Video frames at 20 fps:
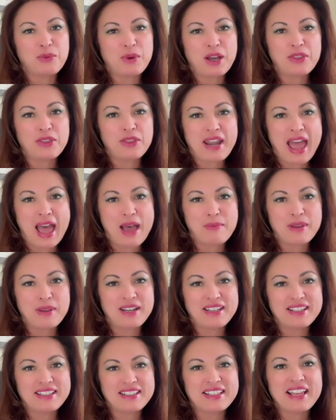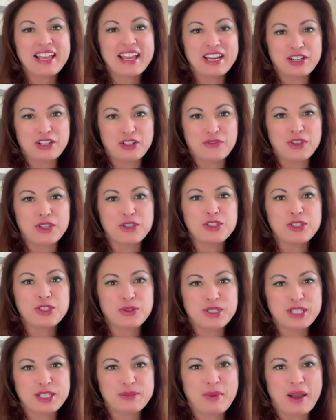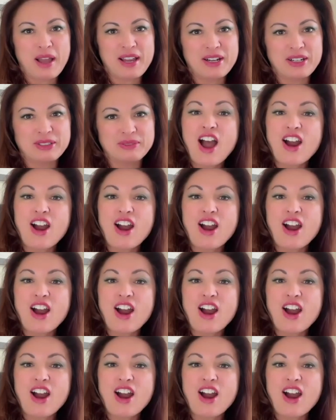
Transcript: Wealth, and Happiness Interviews to Inspire.